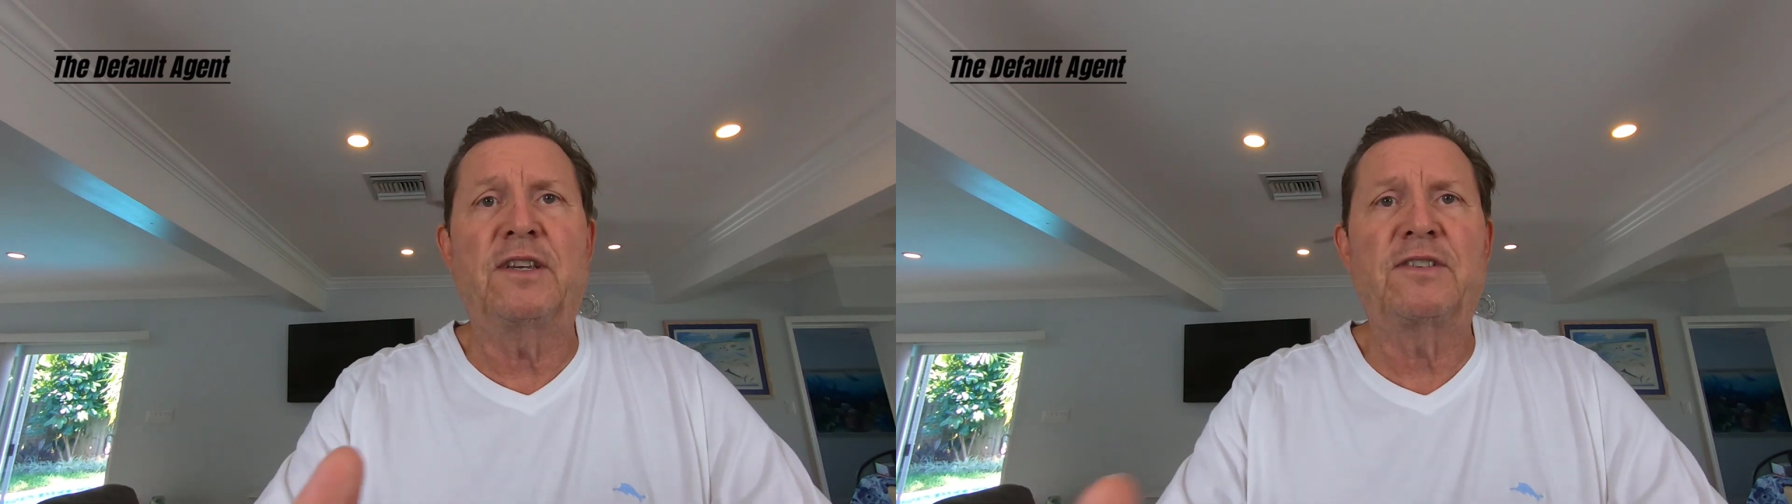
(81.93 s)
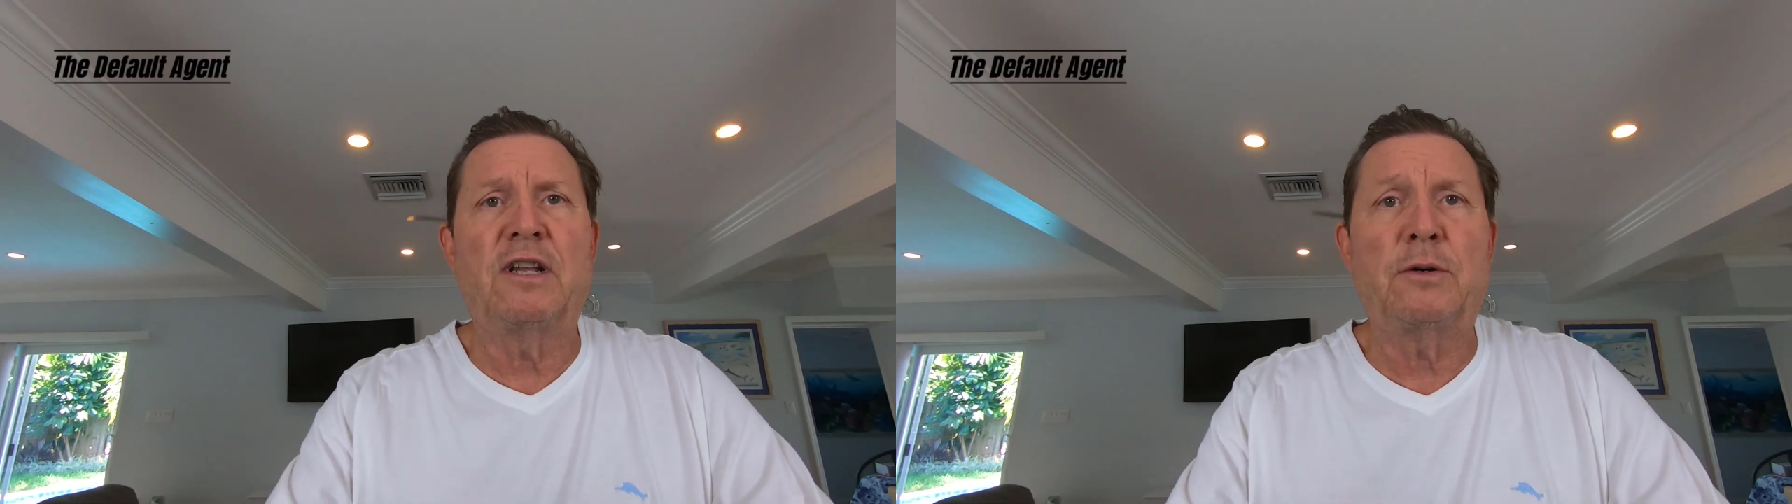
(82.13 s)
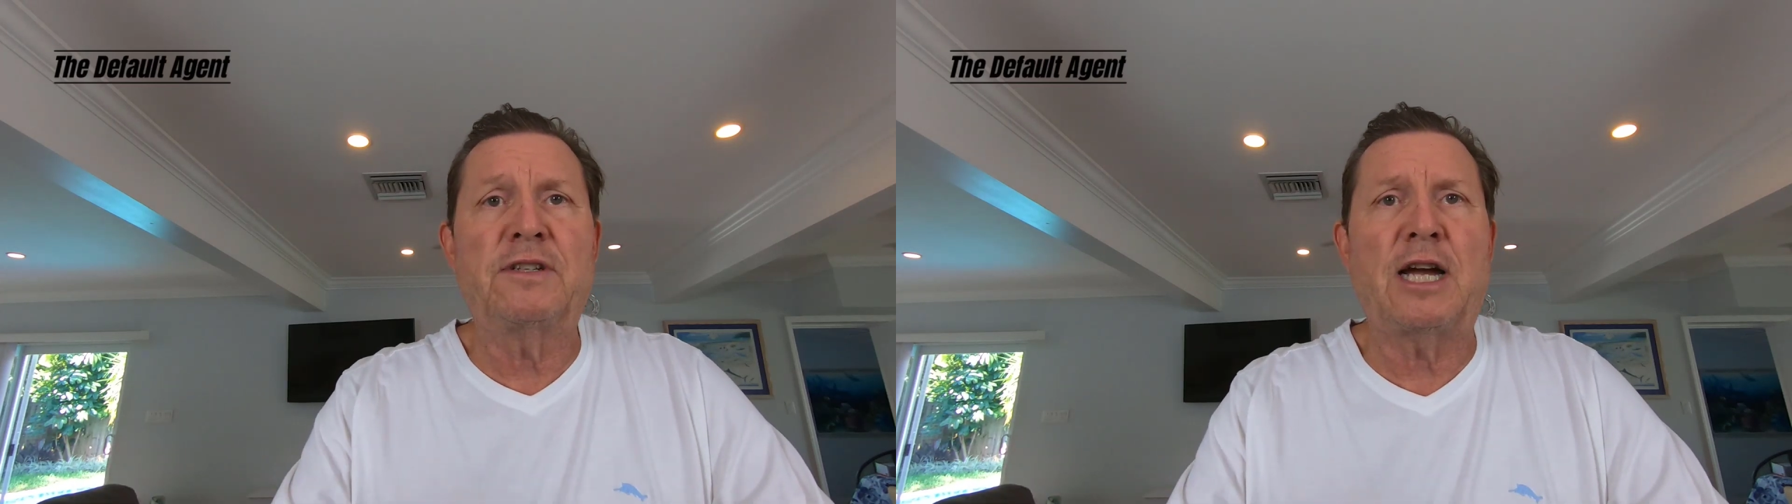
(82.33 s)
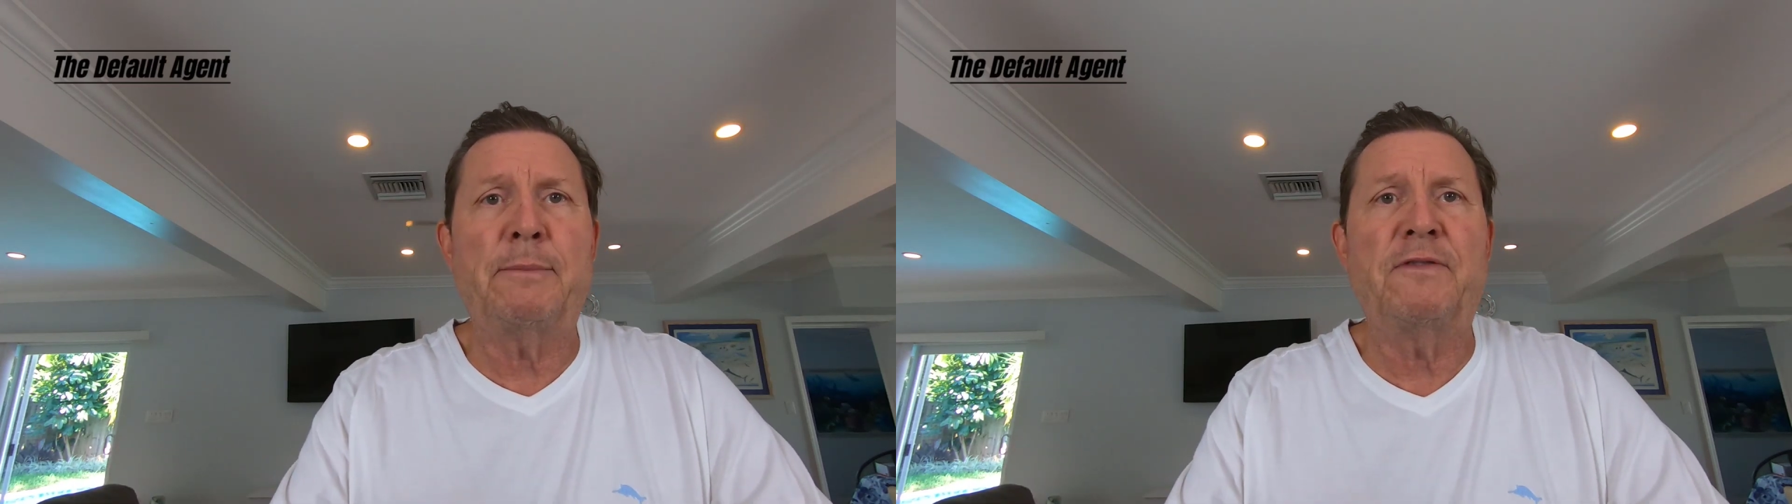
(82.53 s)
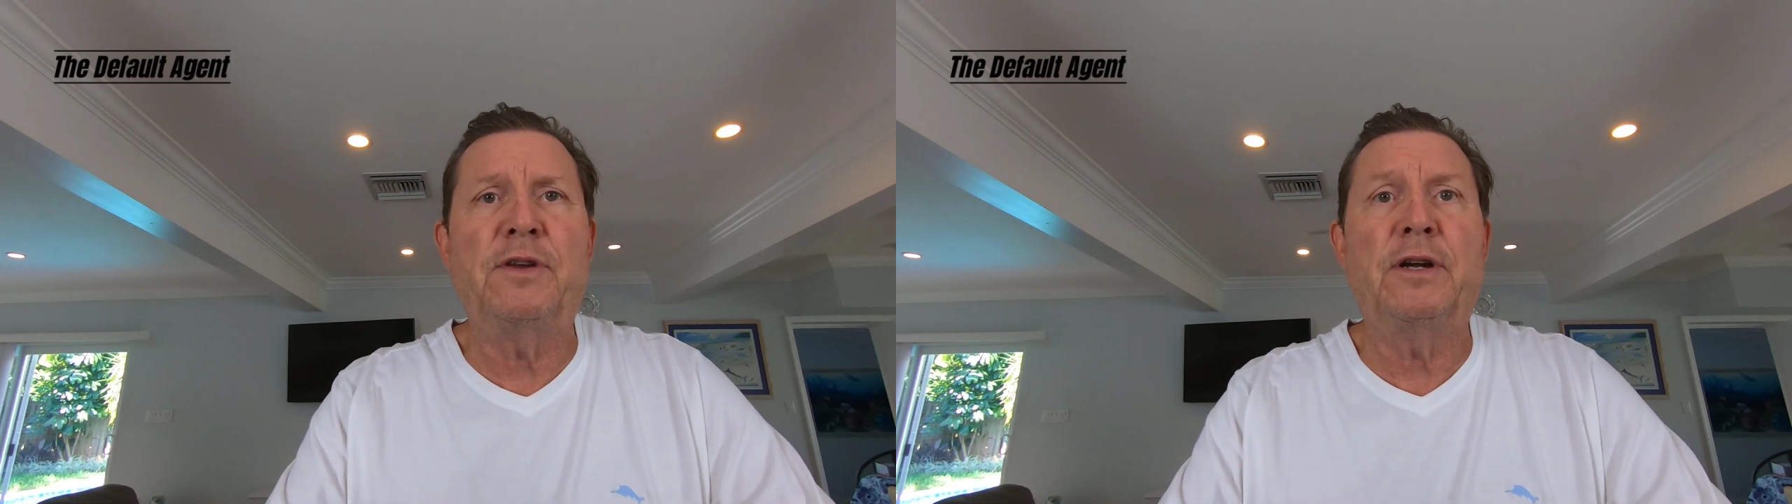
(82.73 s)
the slower
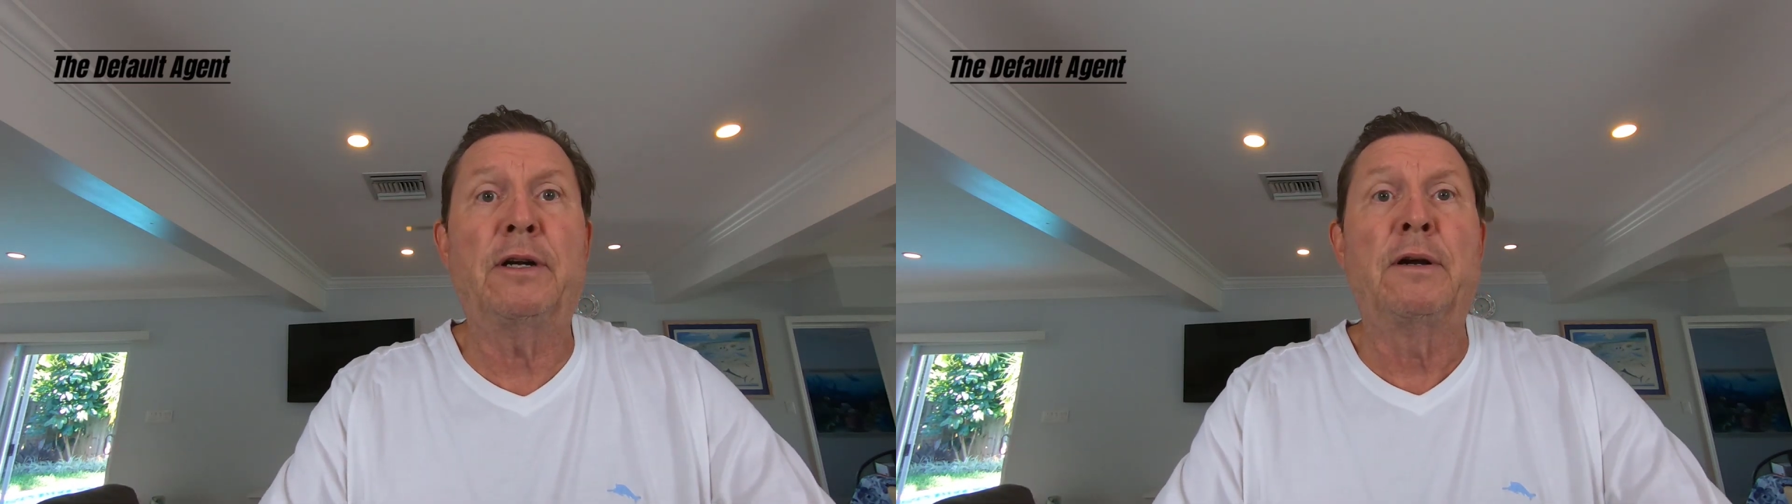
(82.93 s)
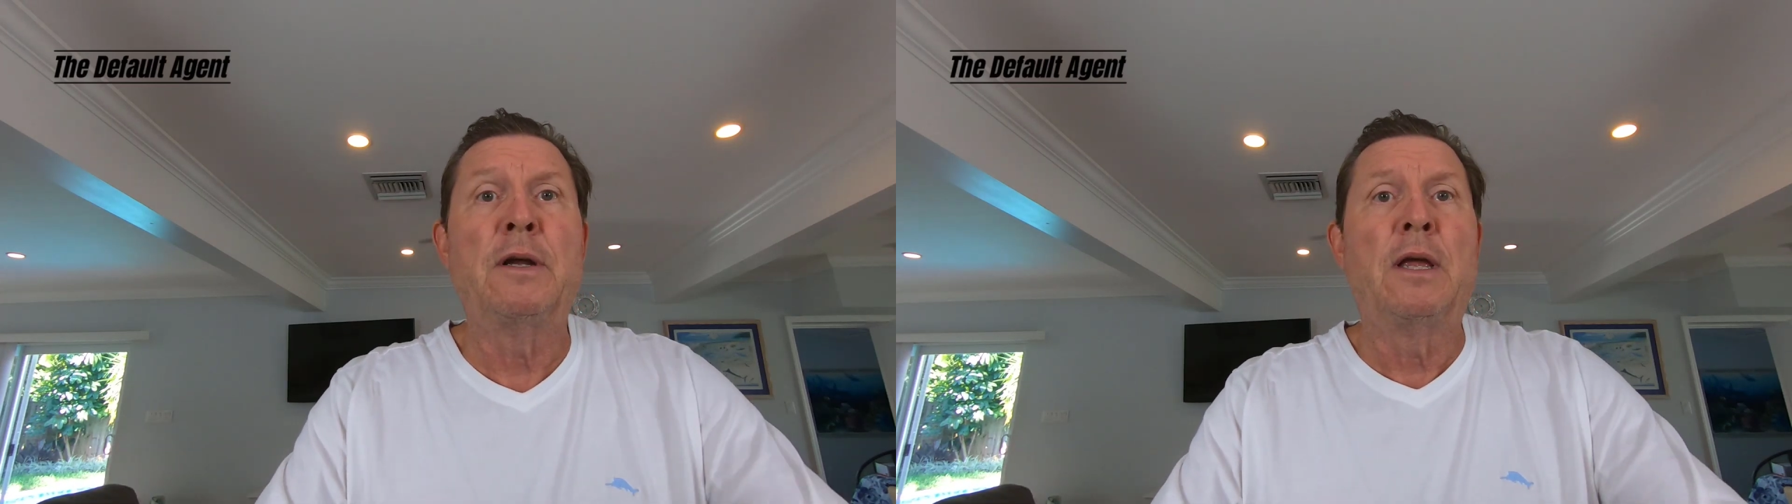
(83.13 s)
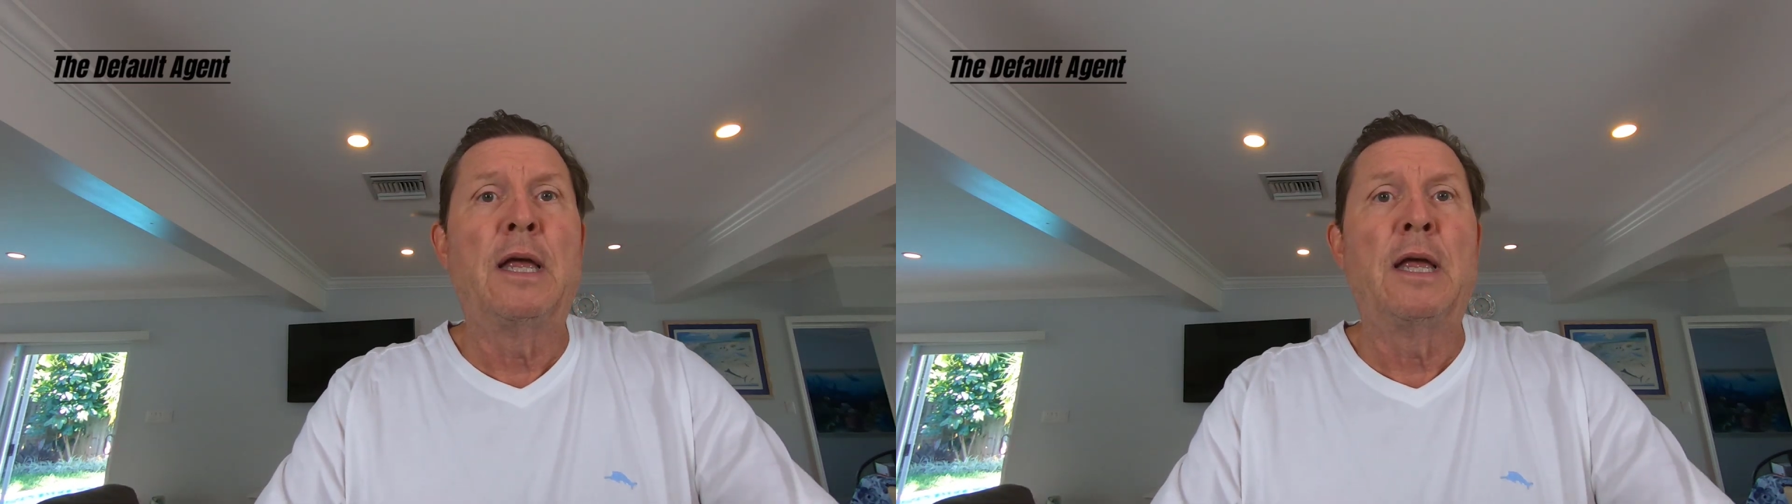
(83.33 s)
time of year,